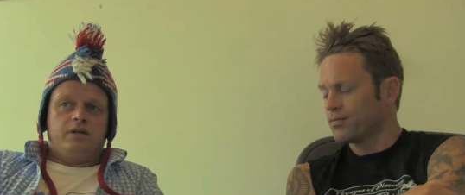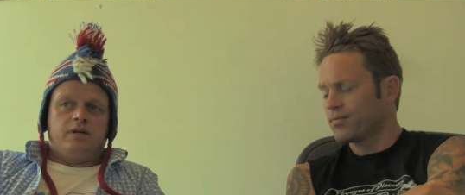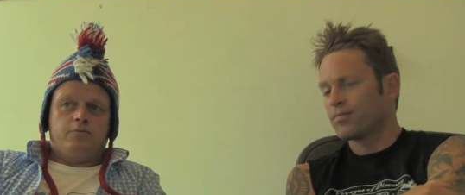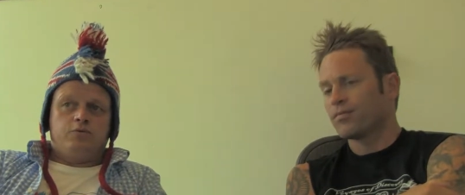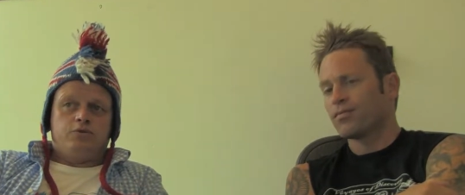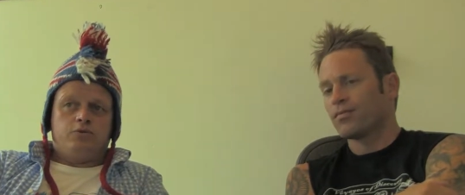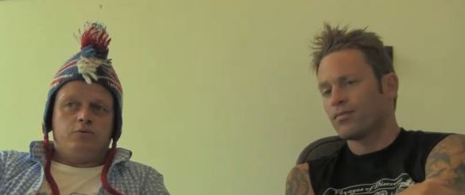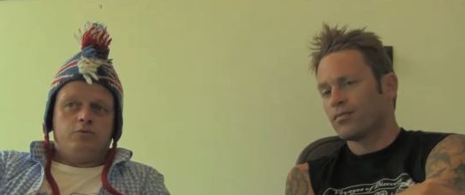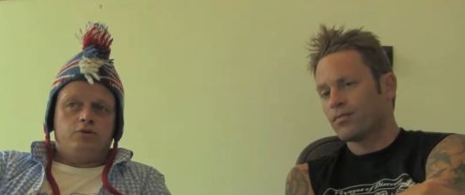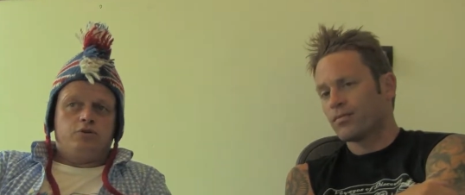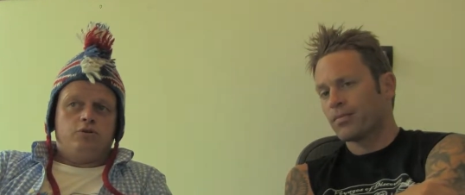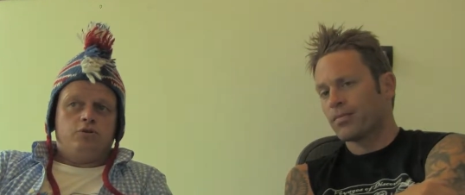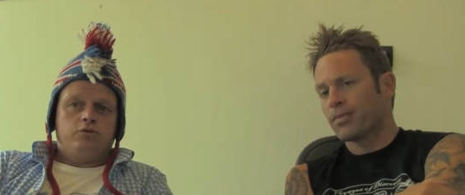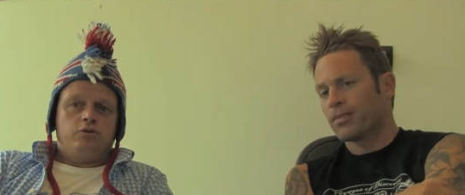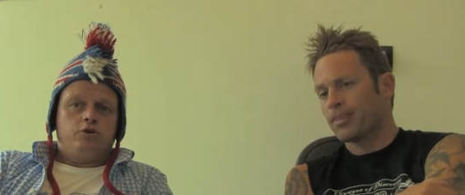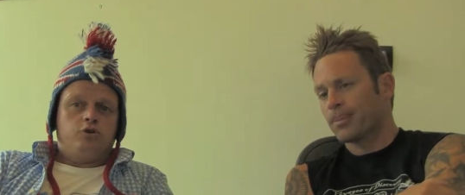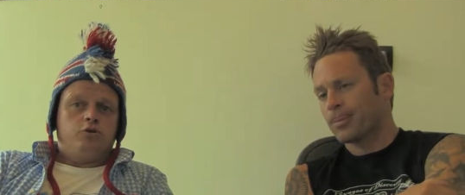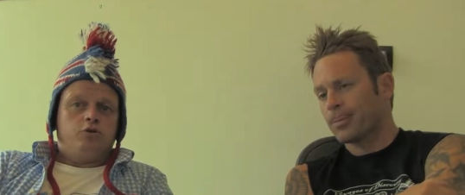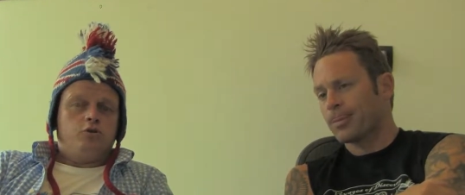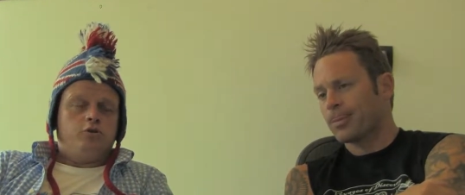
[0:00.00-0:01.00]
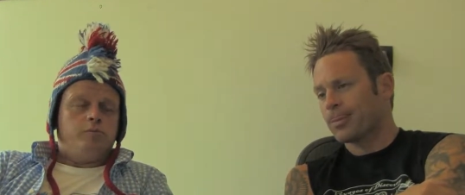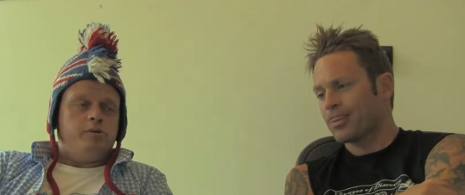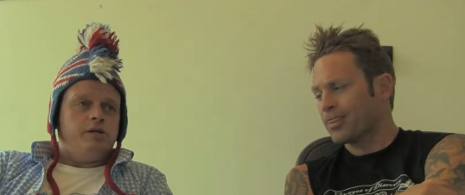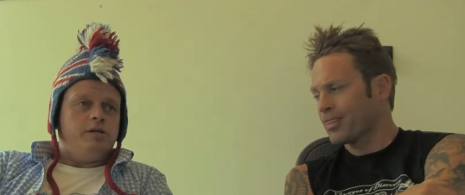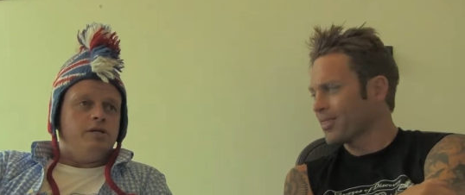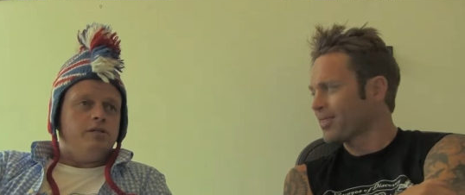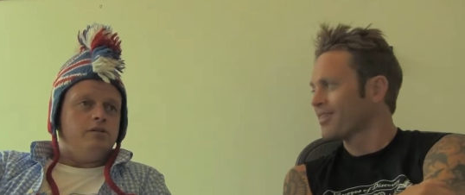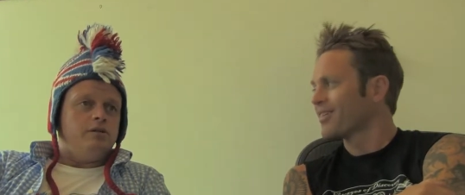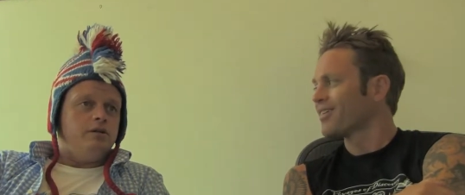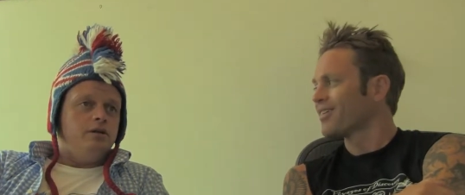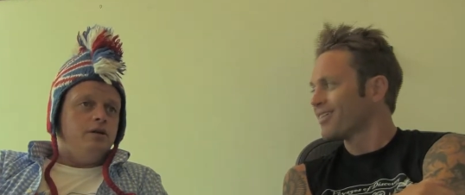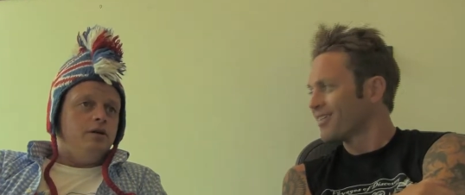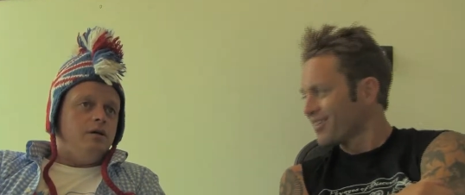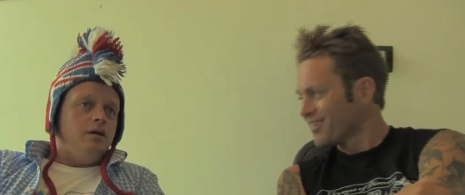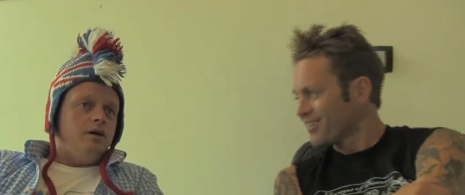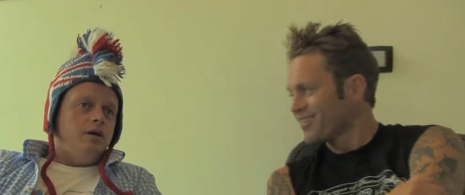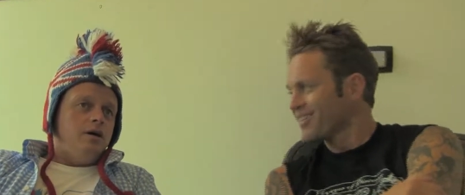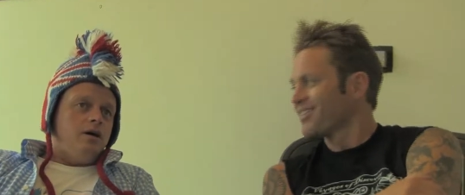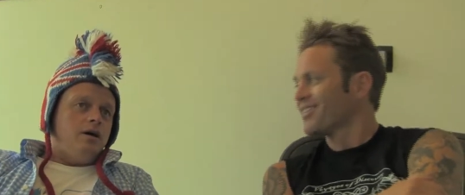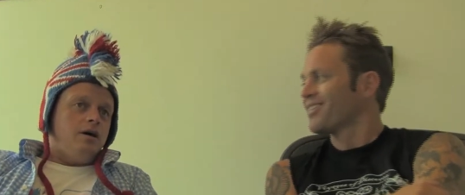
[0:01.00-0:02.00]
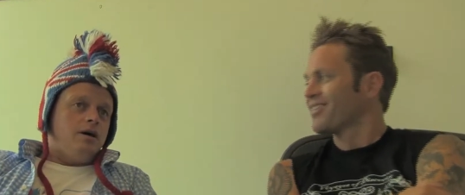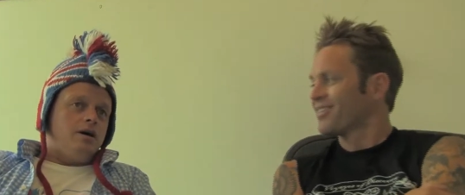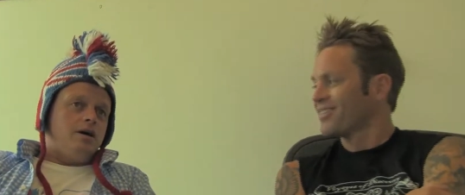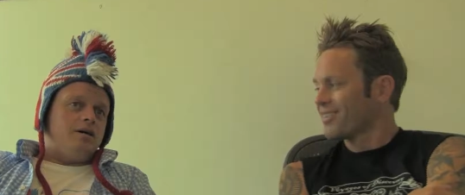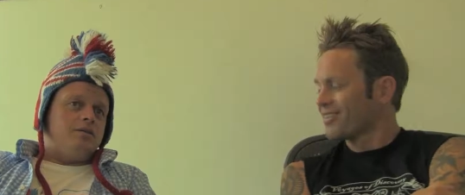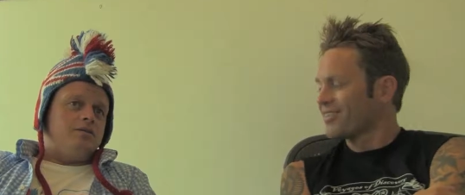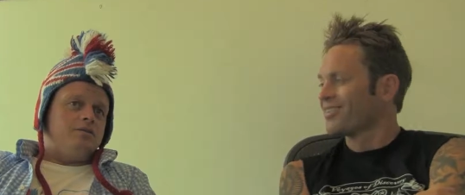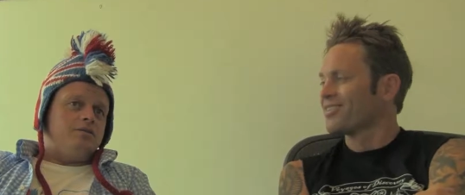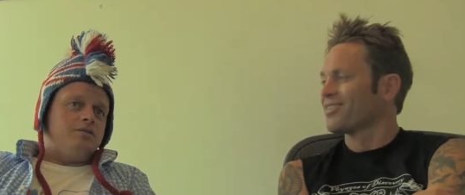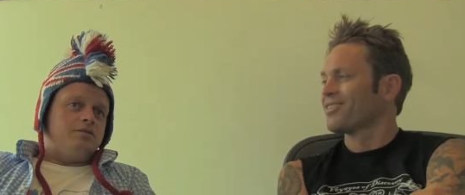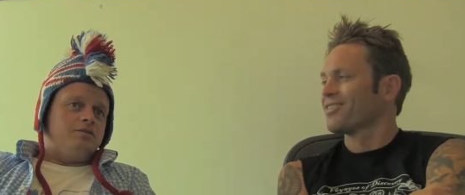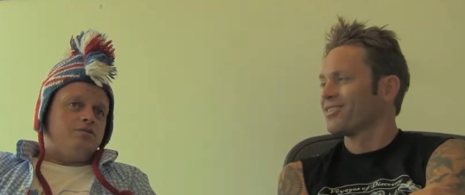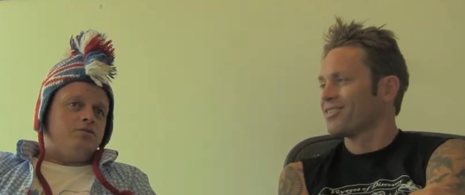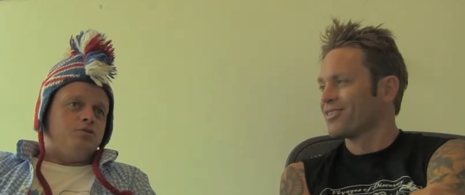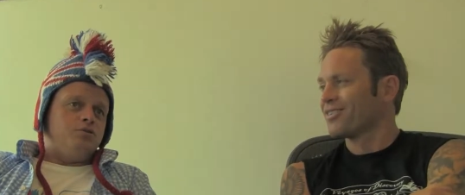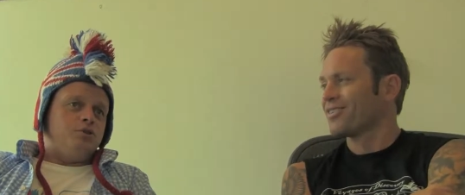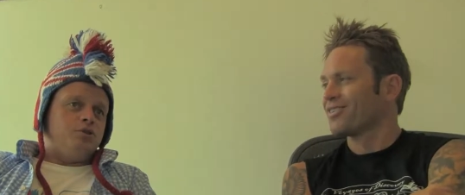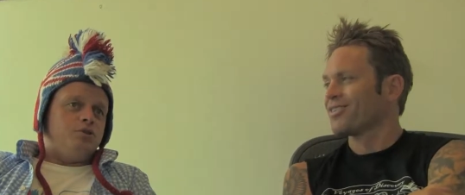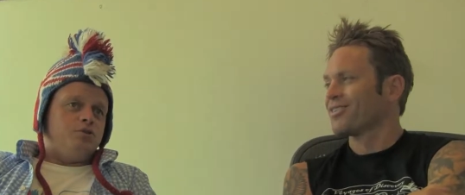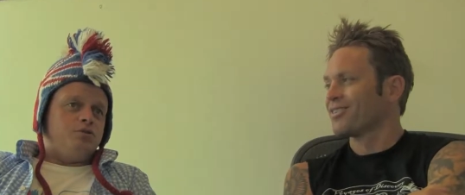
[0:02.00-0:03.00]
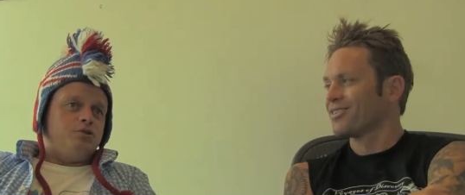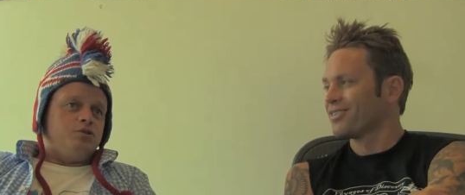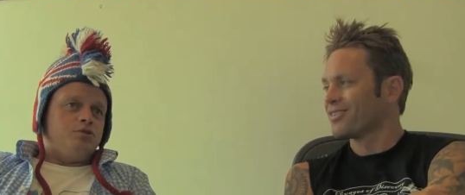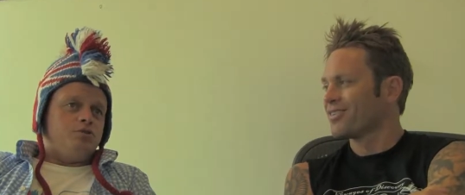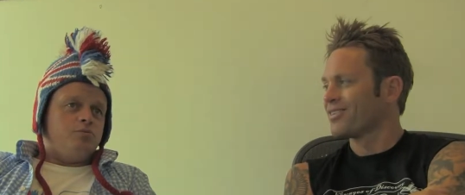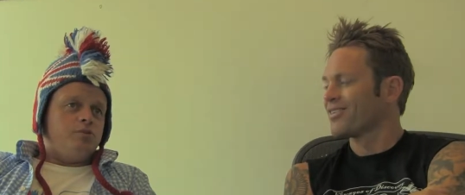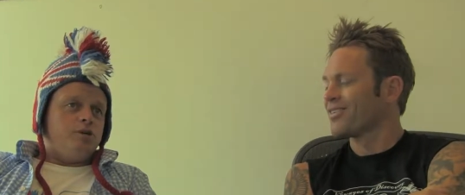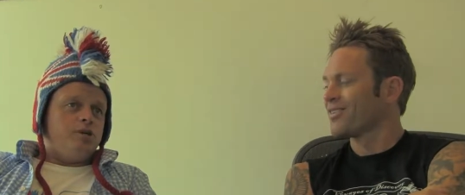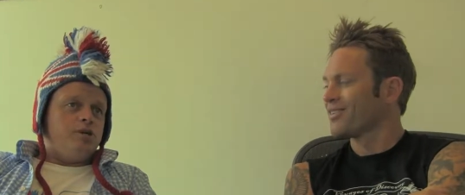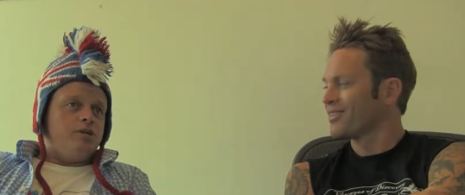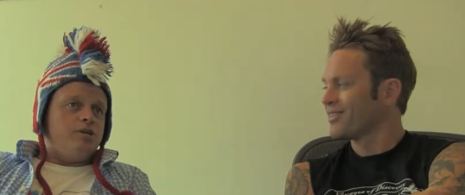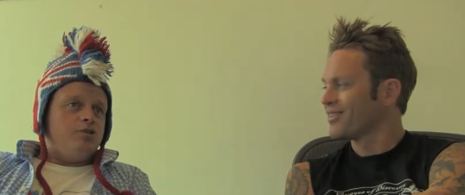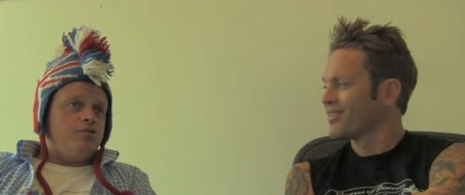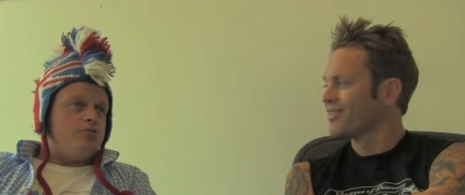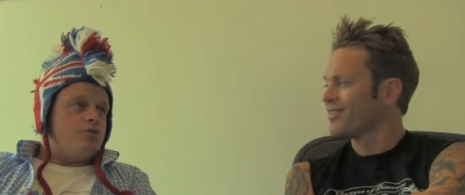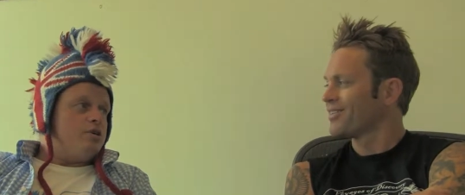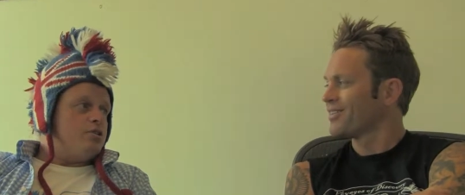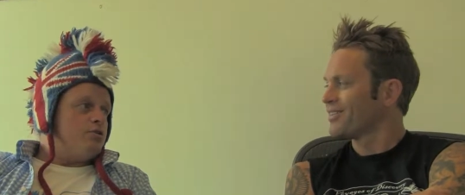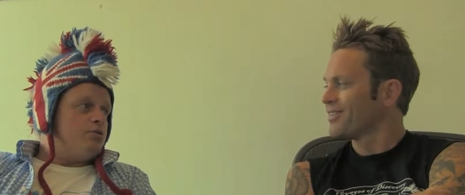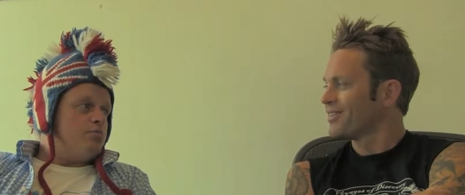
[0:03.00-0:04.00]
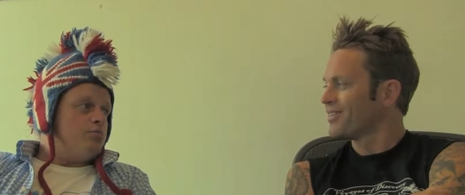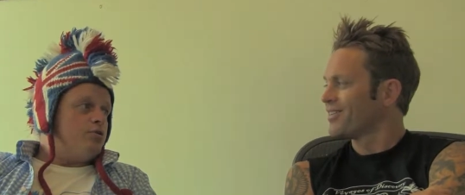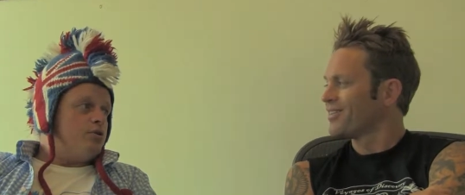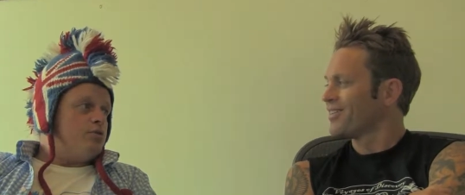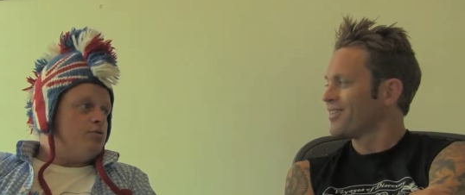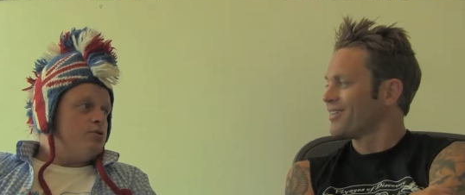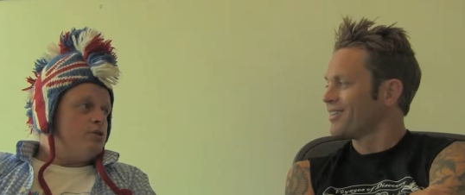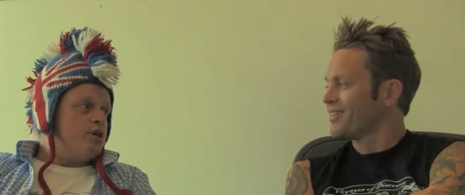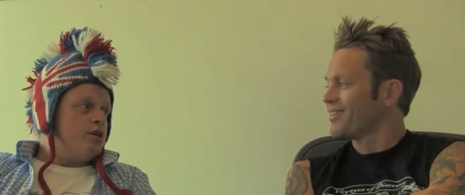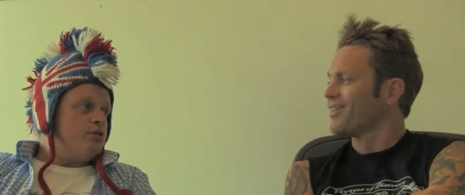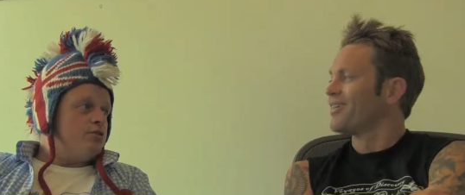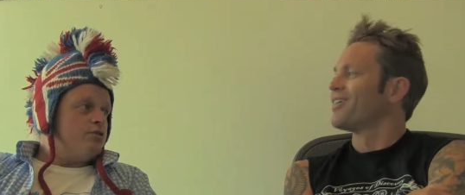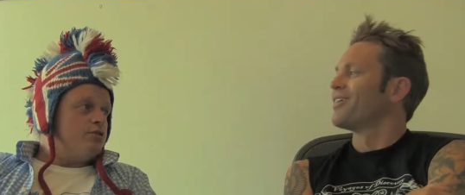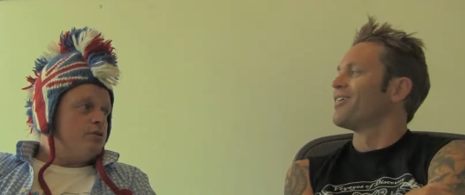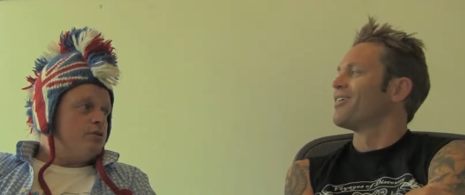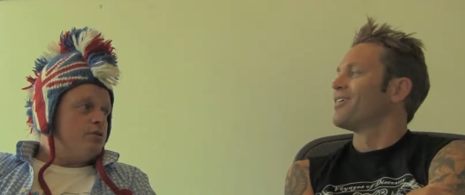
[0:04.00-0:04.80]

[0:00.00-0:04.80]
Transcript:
Speaker 1: I was always called Jungle Bird, and I thought, you know, this could make an interesting protest.